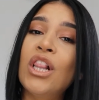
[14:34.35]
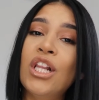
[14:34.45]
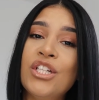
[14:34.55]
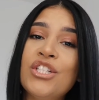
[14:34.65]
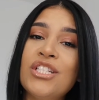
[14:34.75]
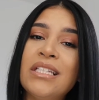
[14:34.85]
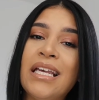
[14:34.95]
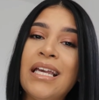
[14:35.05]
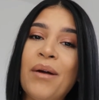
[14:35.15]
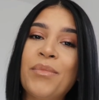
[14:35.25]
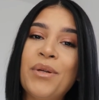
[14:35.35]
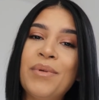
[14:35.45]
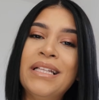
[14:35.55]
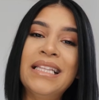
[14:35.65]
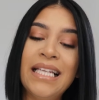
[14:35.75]
lunch date. I'm gonna
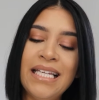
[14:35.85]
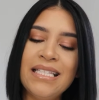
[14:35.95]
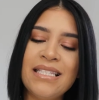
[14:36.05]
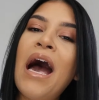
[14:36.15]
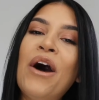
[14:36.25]
be late.